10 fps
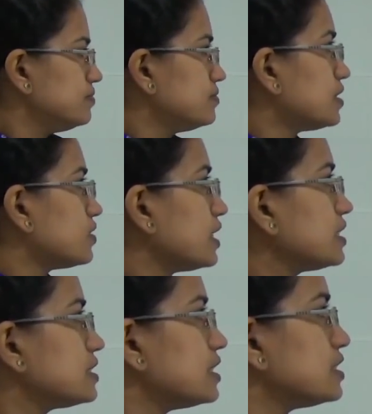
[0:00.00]
Now
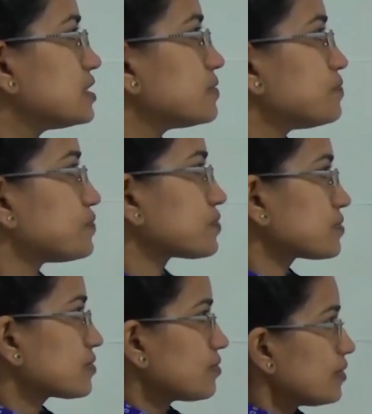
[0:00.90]
next is
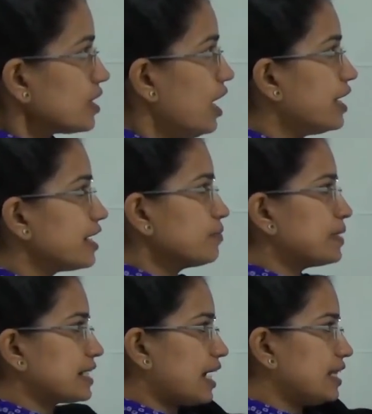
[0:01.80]
Harike
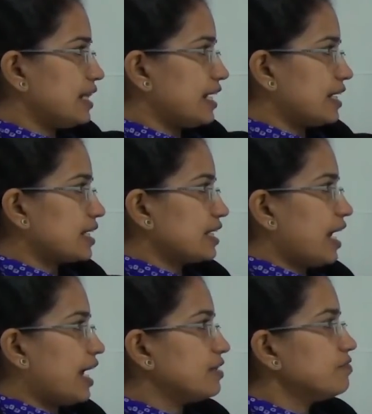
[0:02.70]
Pattan Lake
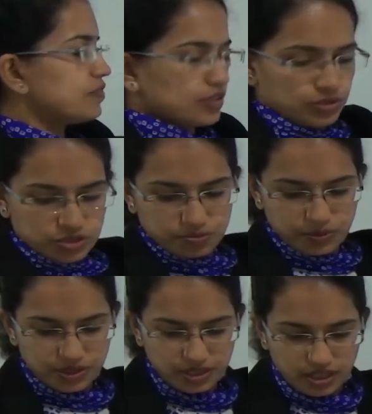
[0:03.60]
and
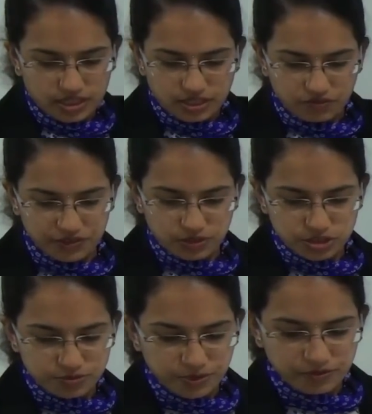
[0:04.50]
Firozpur. Now
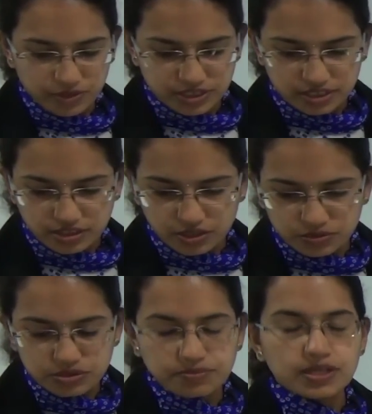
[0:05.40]
Firozpur was in
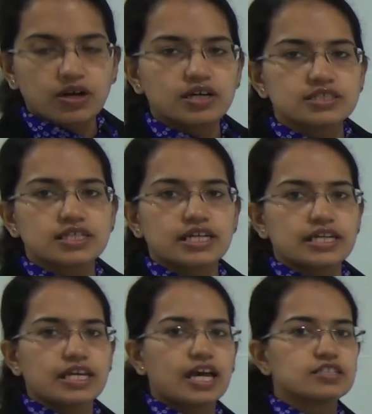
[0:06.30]
news because the
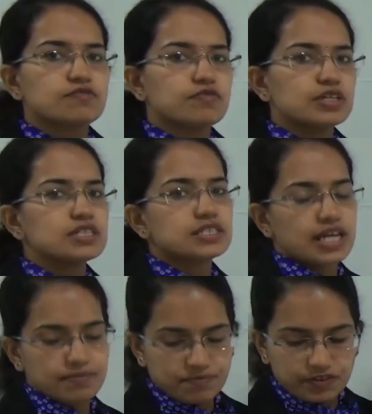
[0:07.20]
India's first
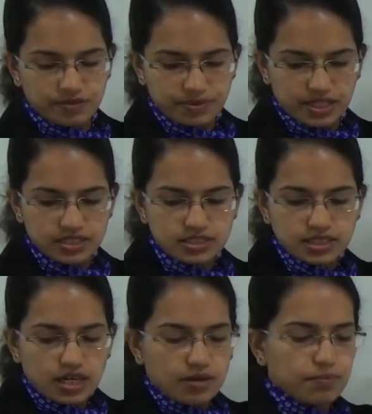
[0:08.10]
amphibious
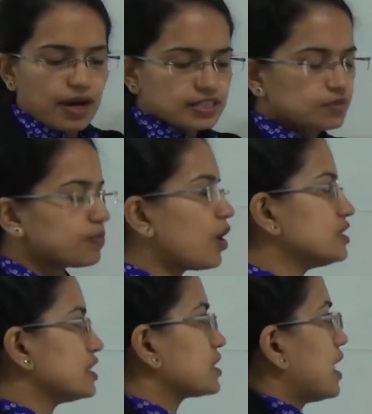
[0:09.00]
bus
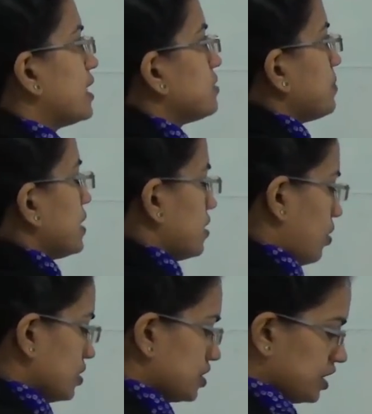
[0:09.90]
project has been
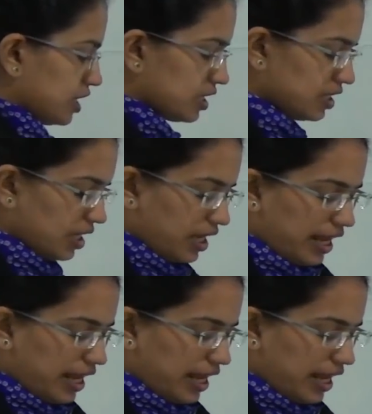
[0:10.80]
launched here.